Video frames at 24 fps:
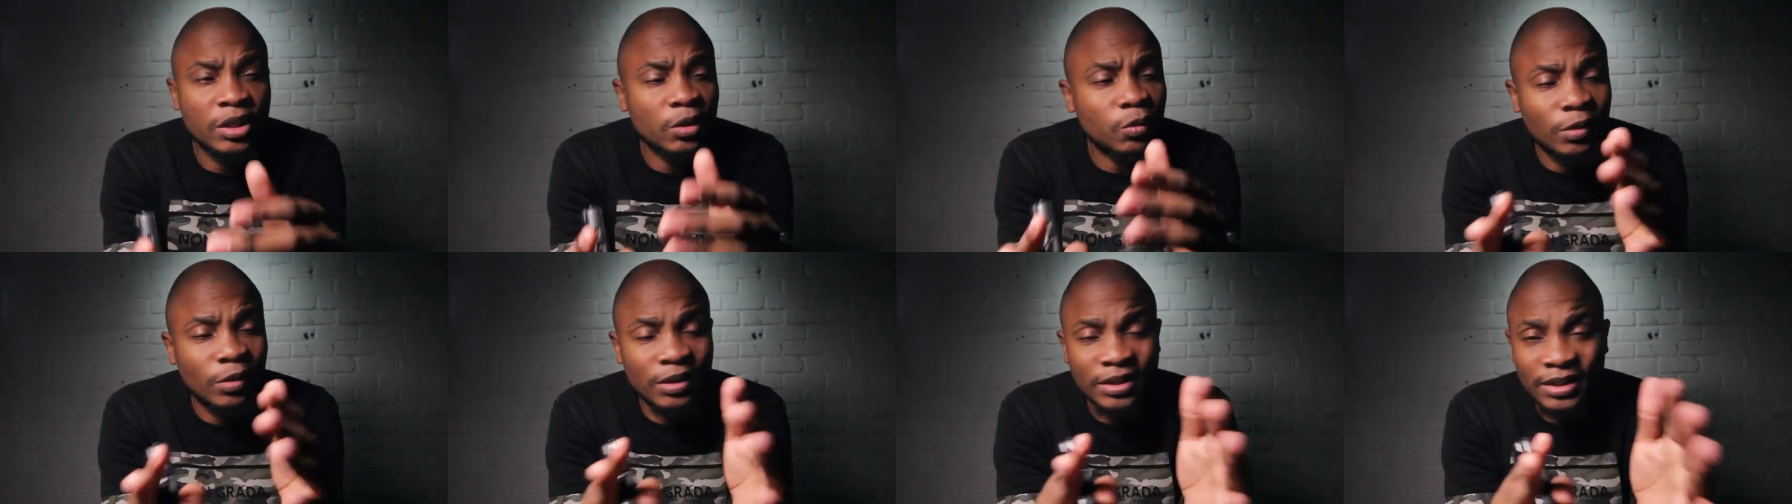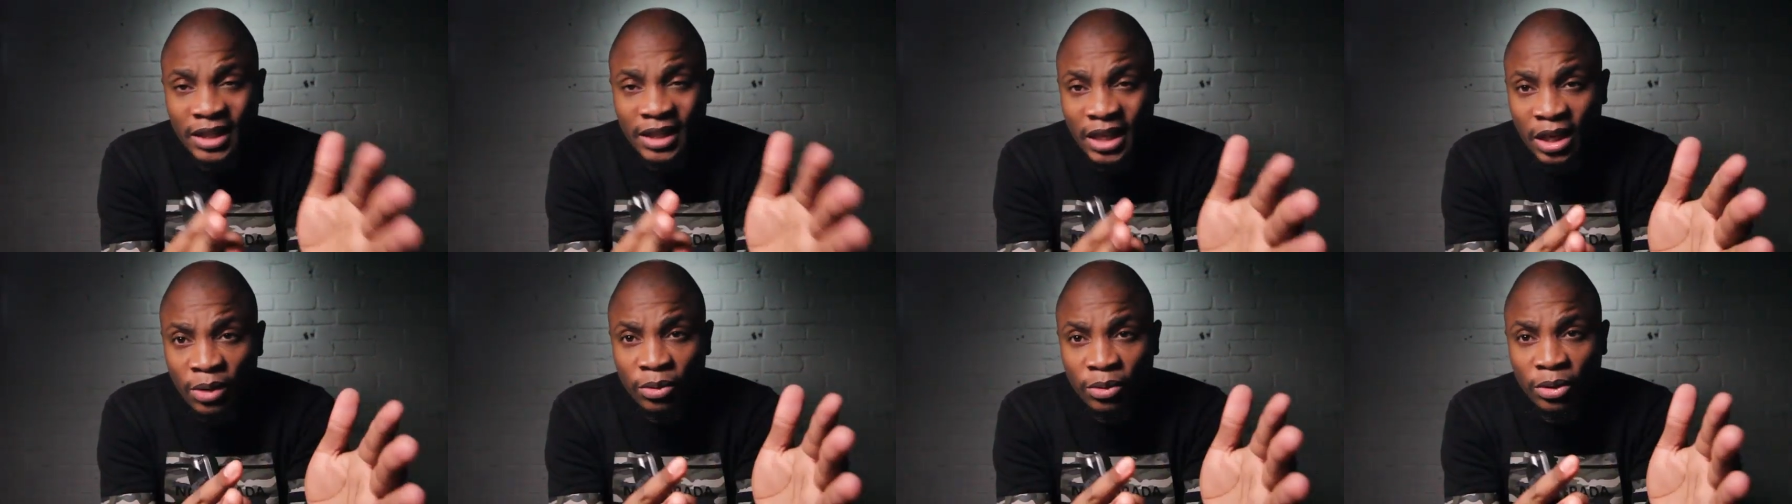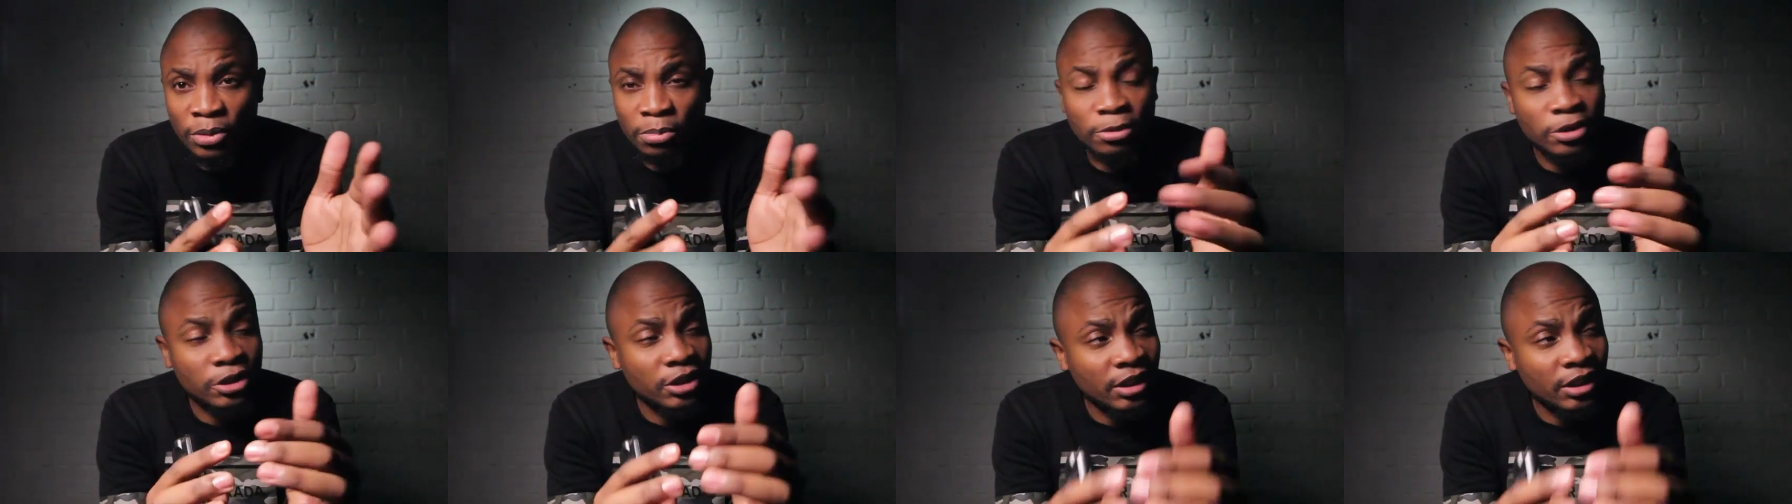he was there
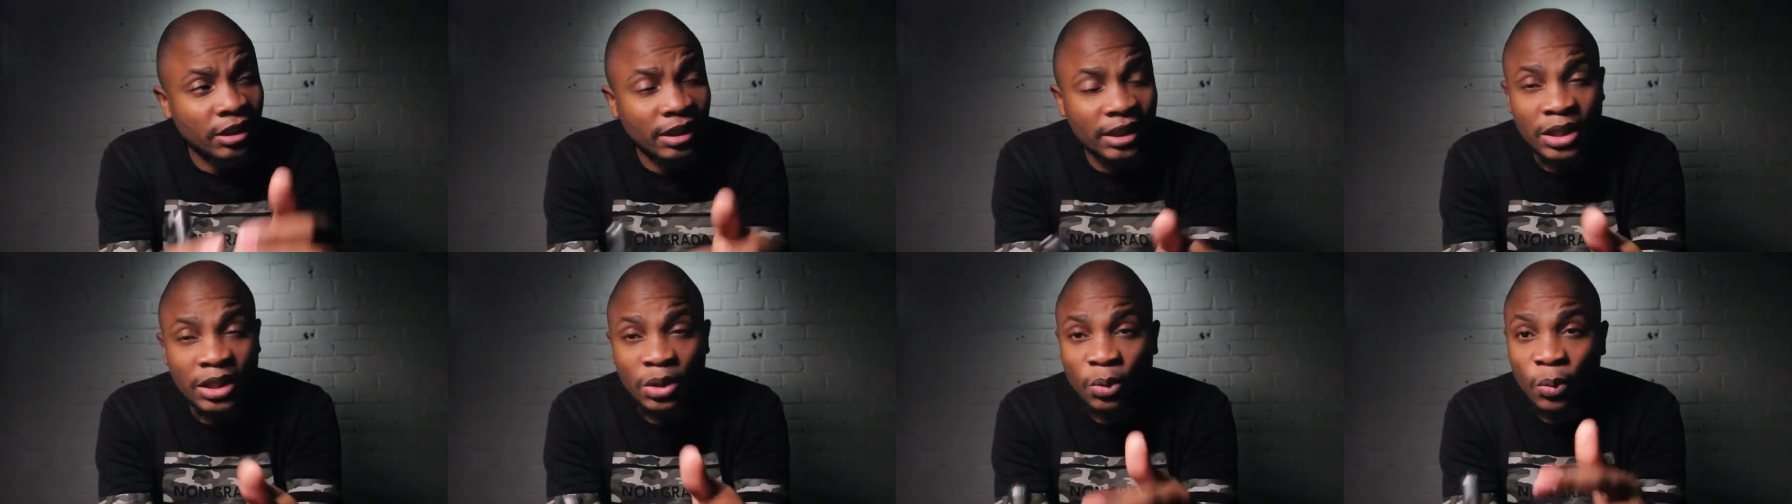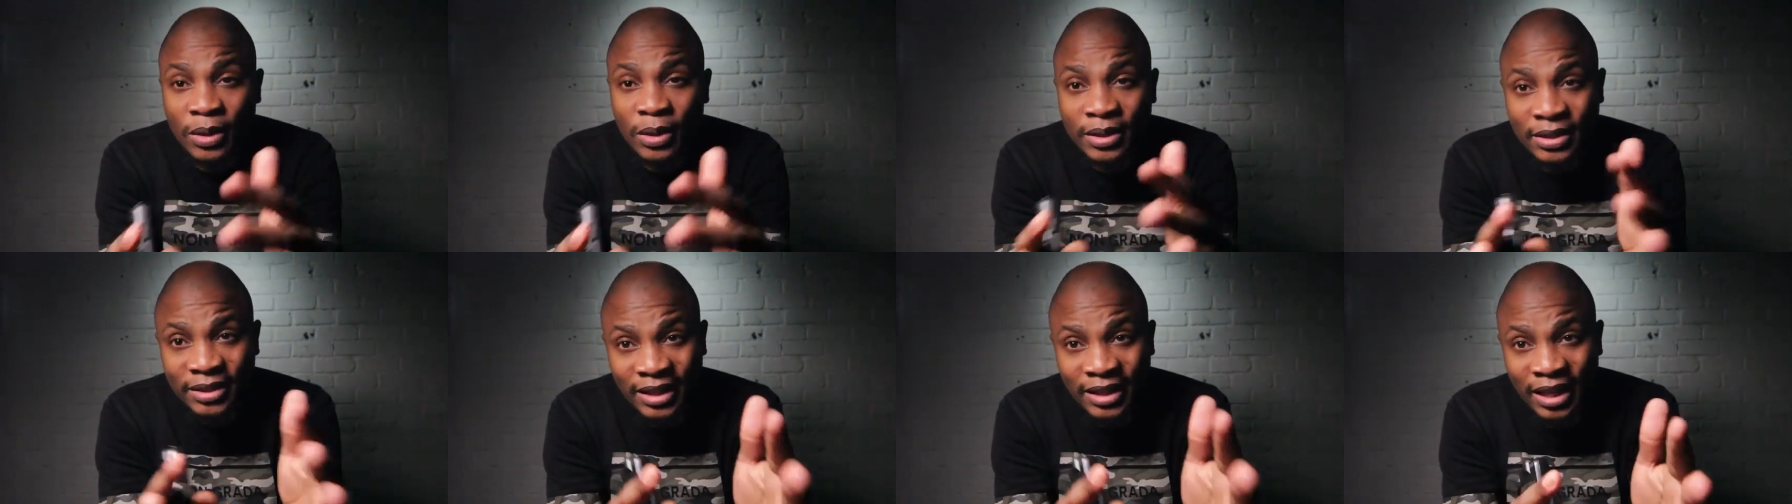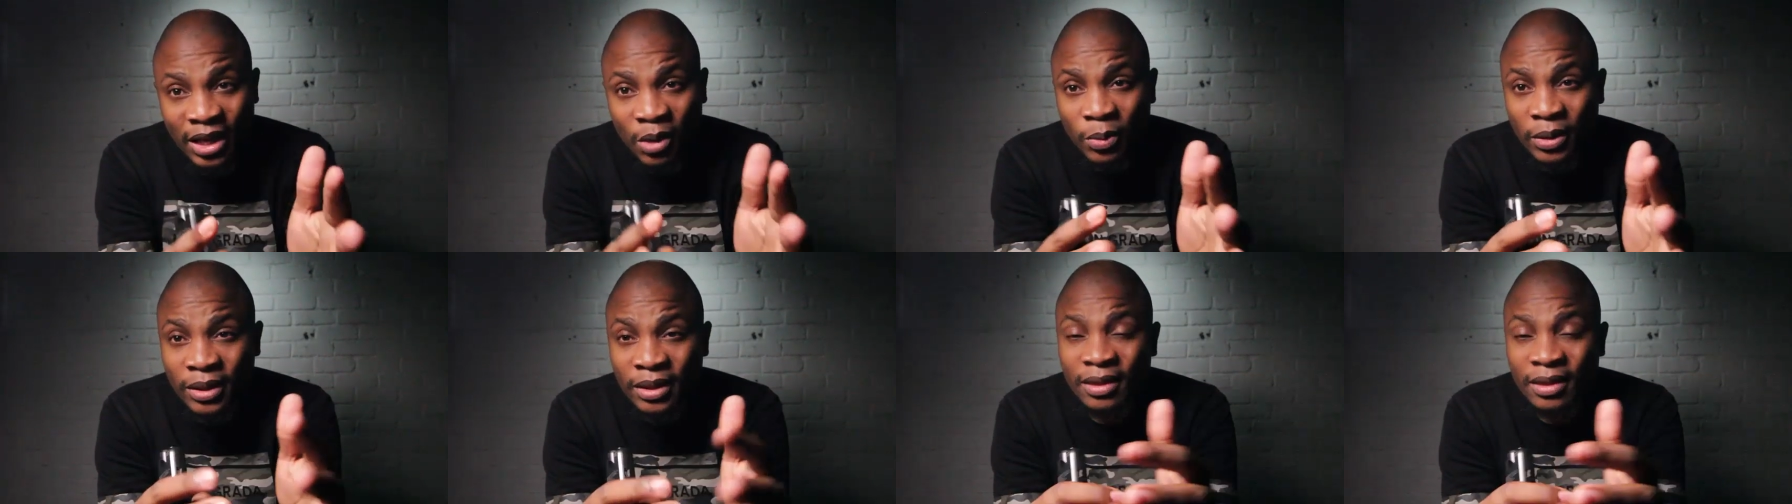with Bushiri, he was
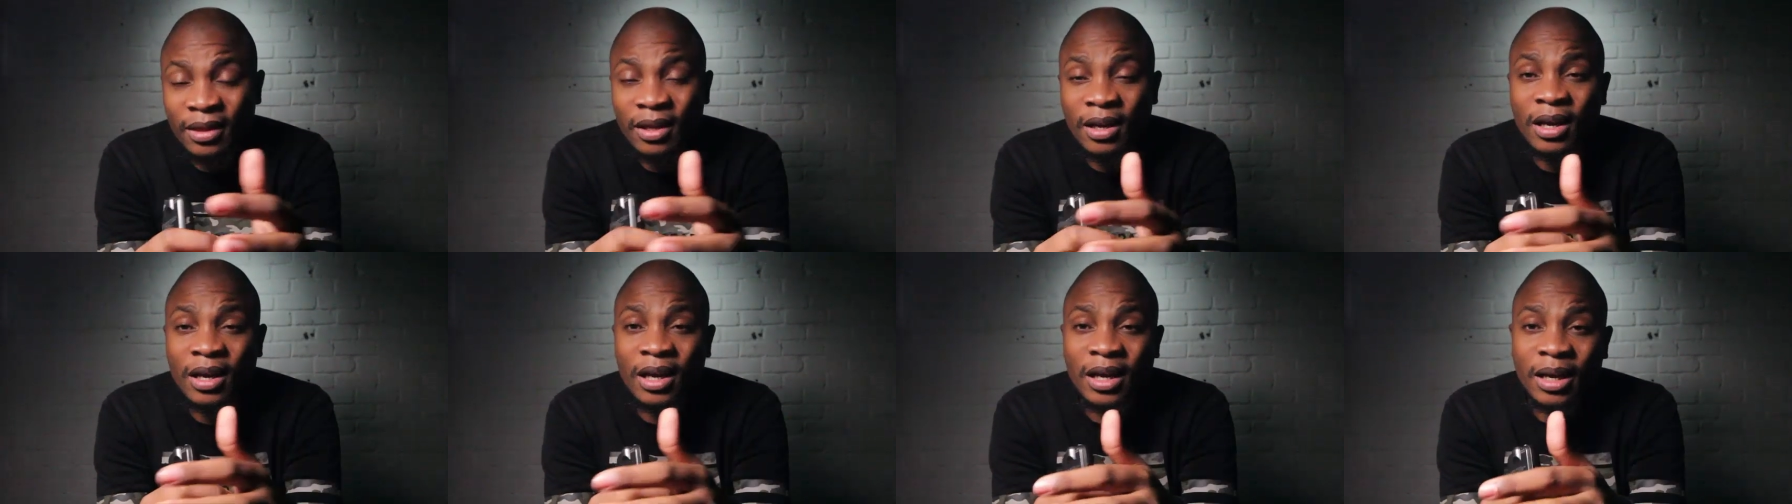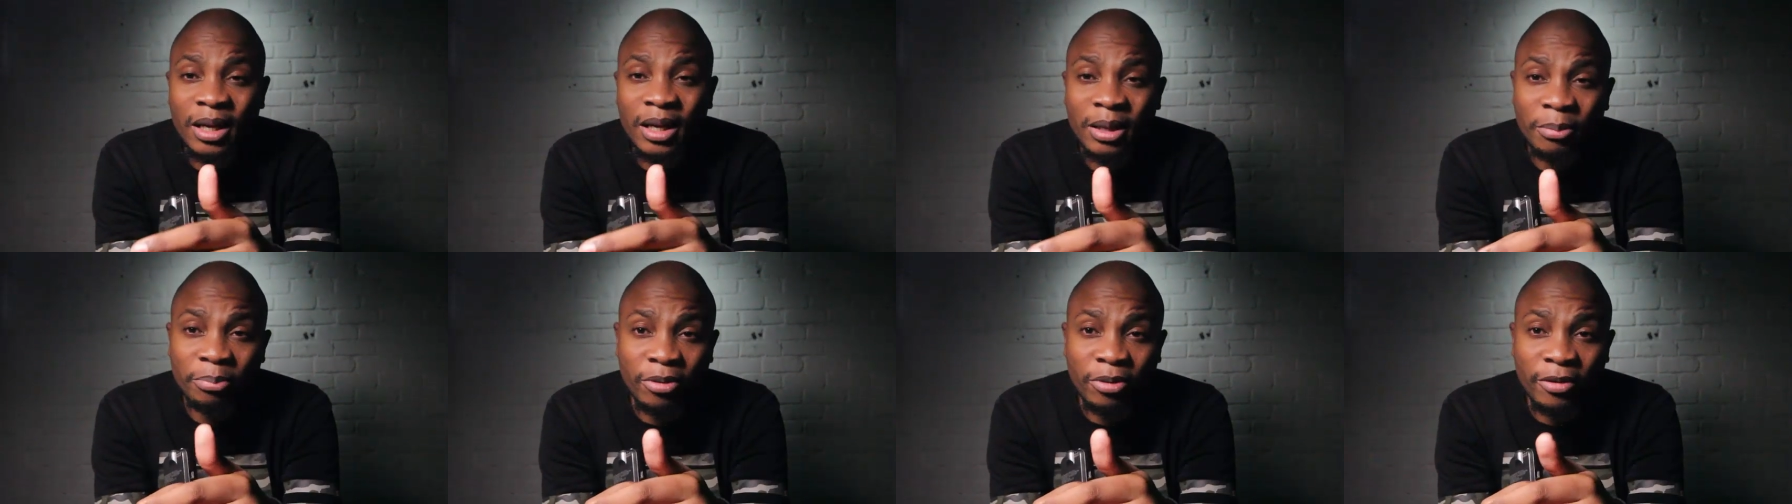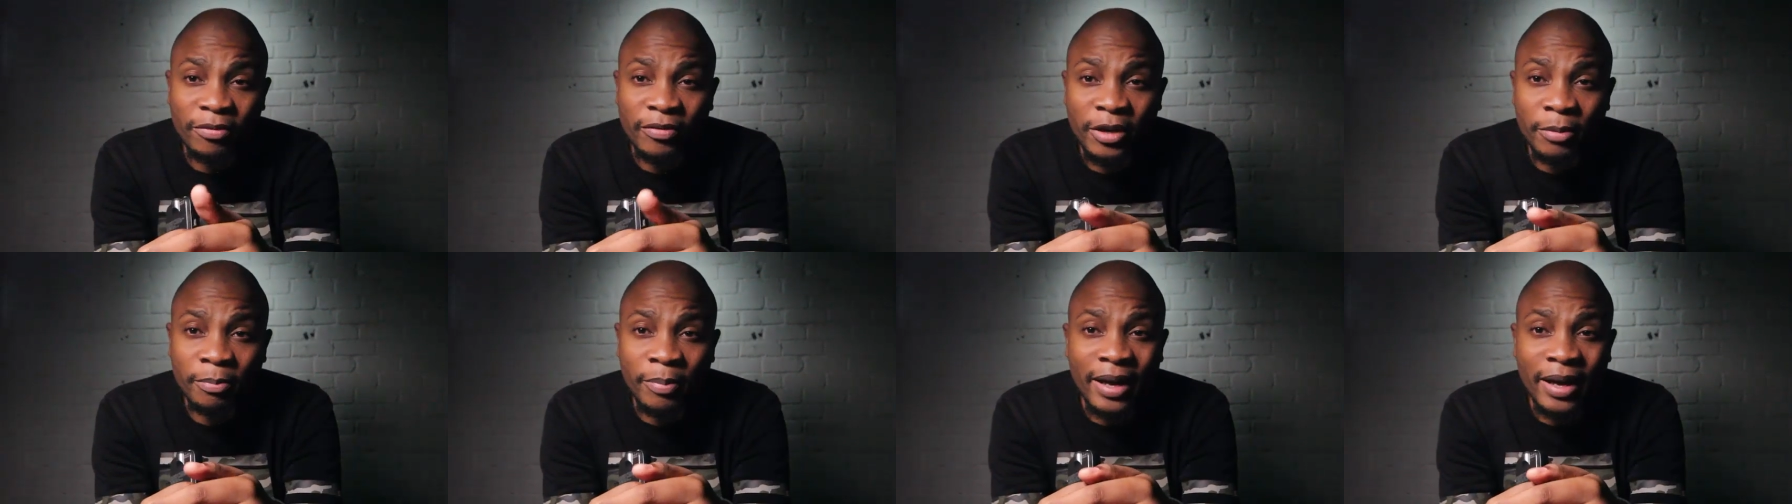there with
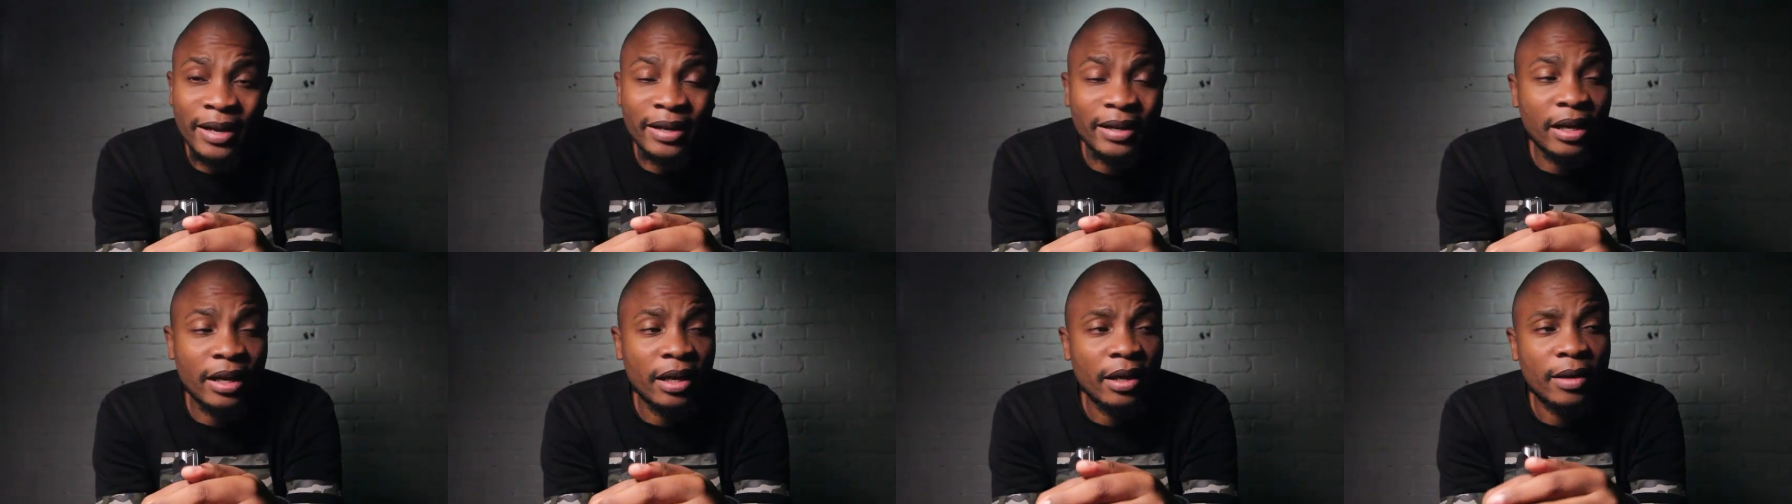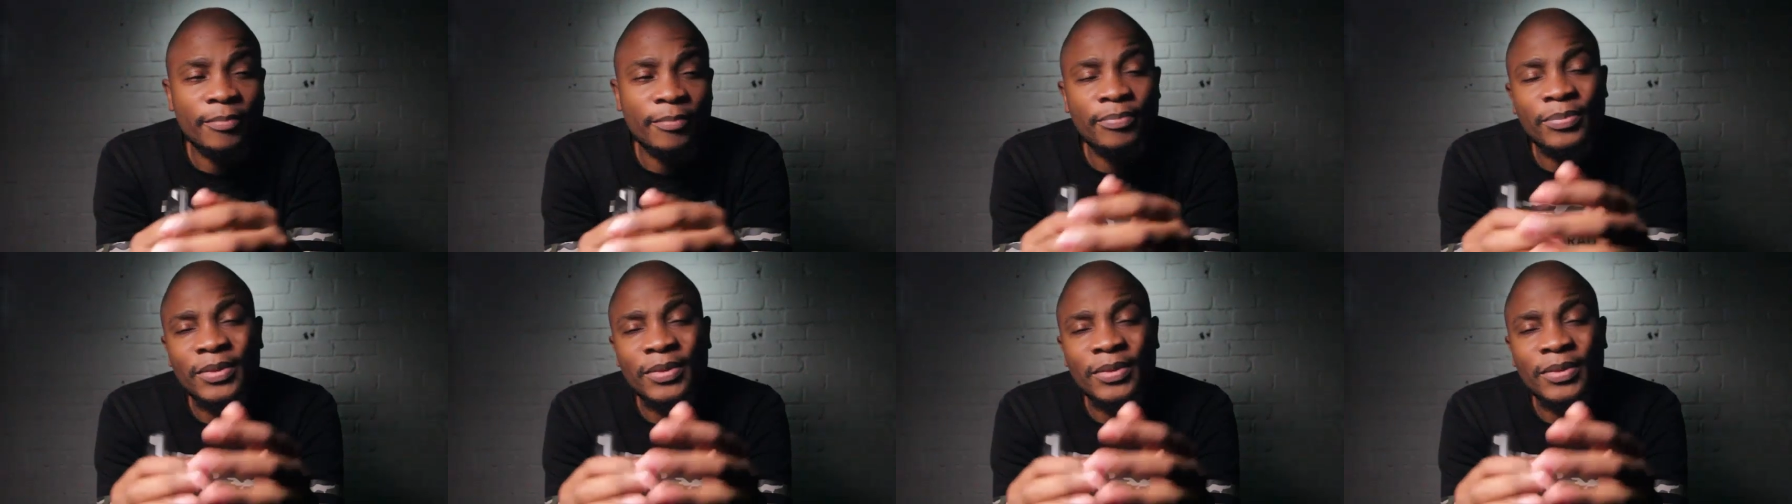Prophet Banda.